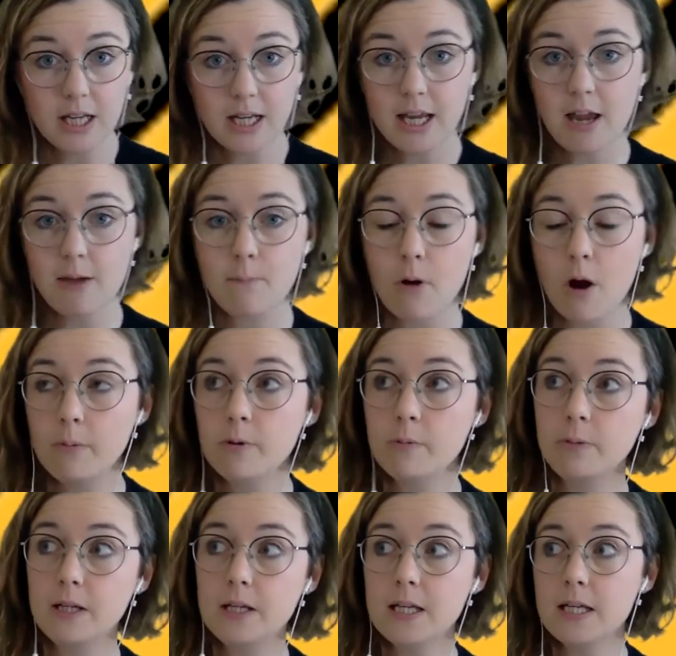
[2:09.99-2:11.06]
it
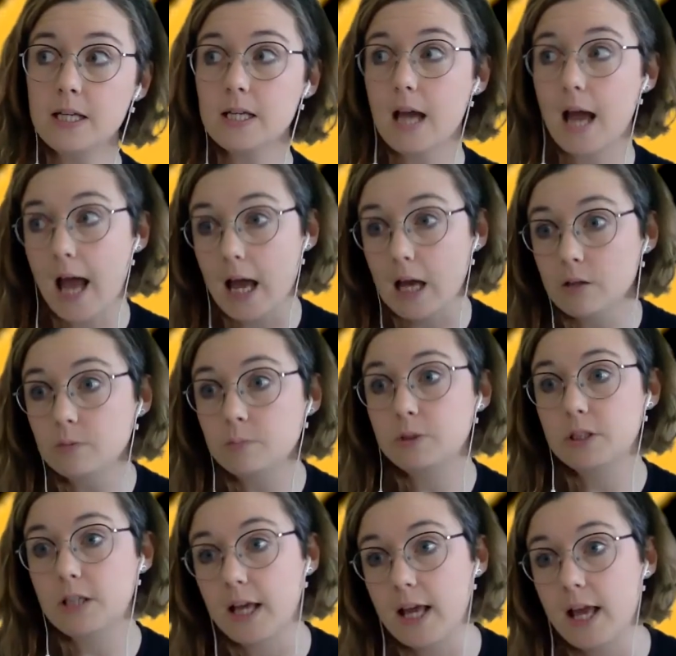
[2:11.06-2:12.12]
probably
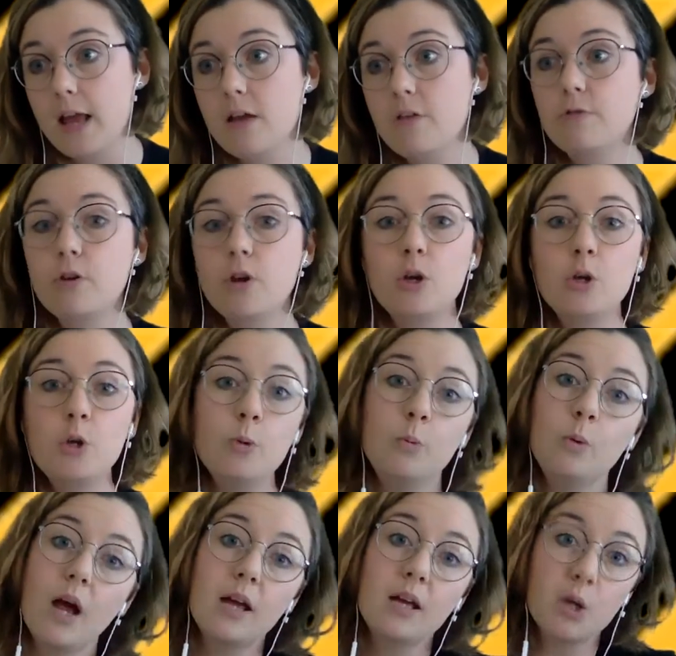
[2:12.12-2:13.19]
helps if you
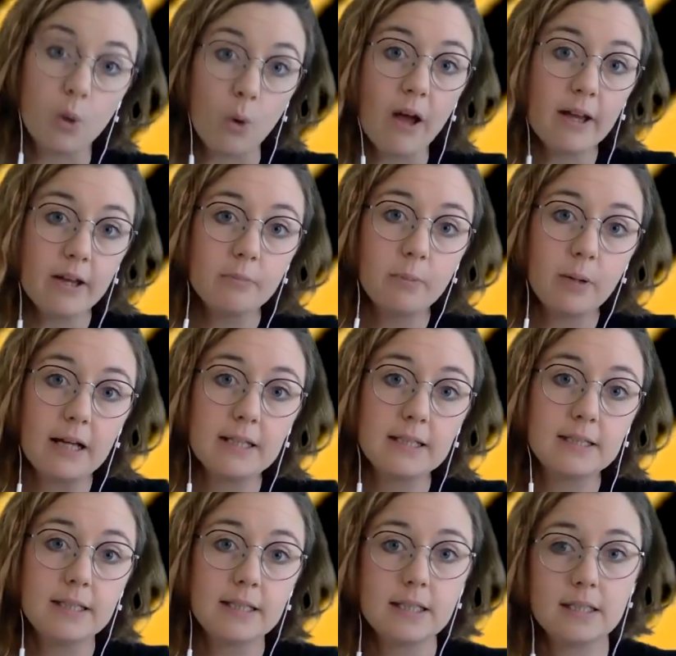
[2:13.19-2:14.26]
like quiet
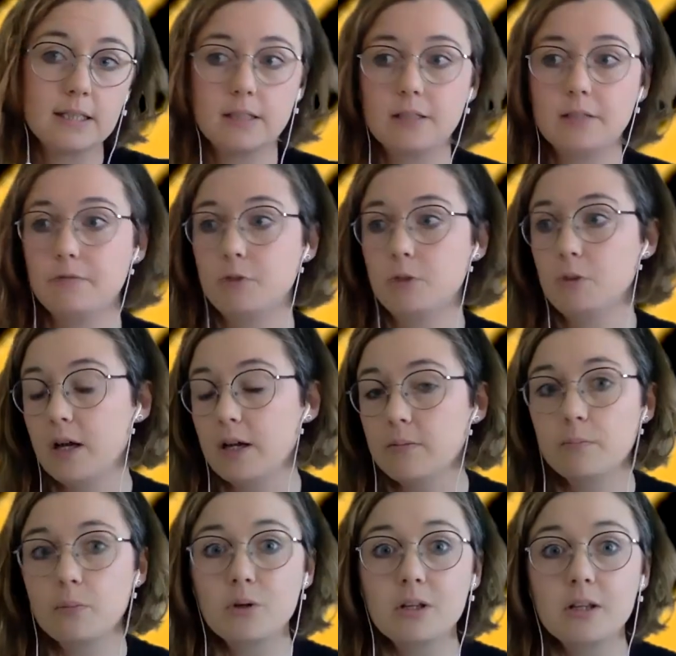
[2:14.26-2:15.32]
places, if you like
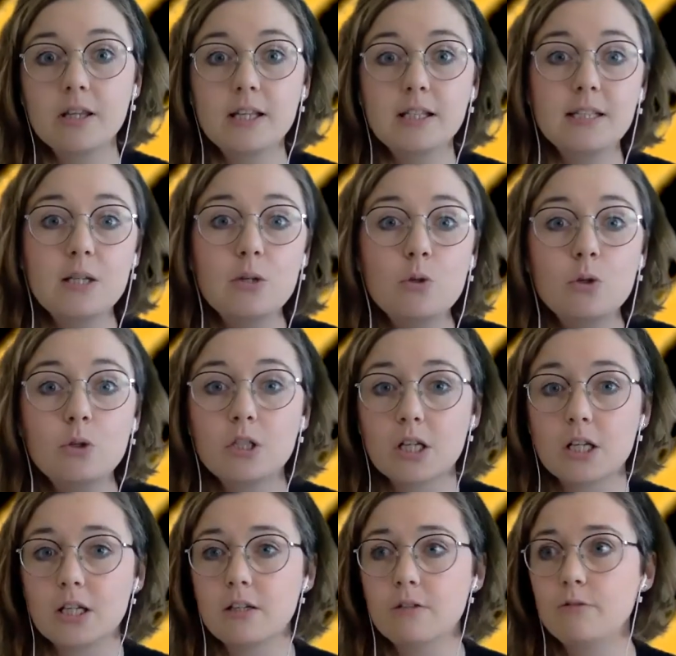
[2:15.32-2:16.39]
putting things in order,
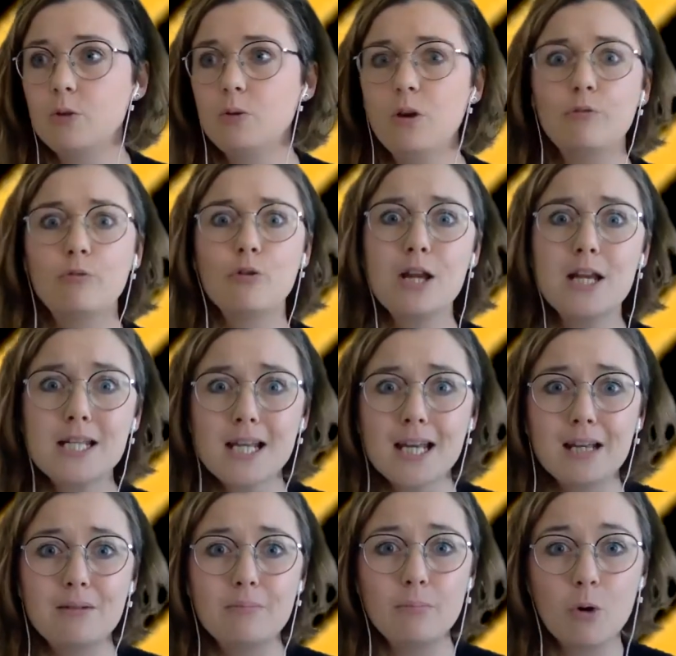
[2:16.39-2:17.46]
if you love
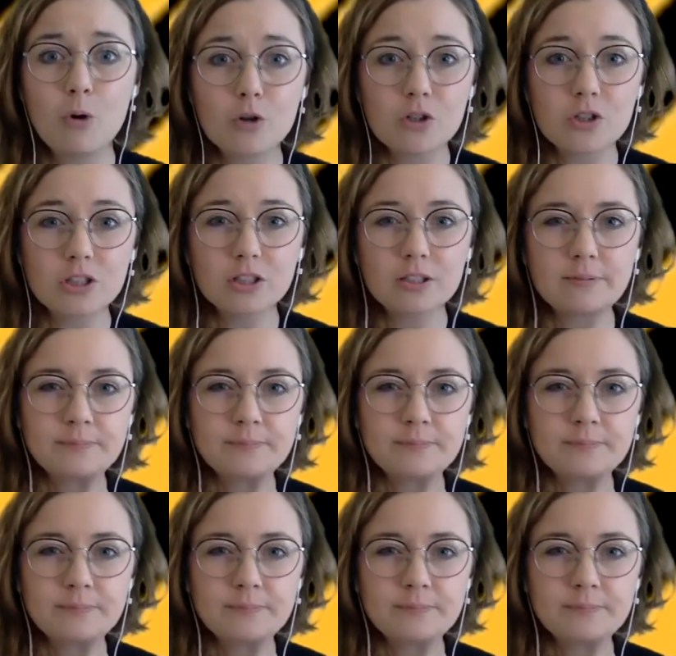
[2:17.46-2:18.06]
reading and books.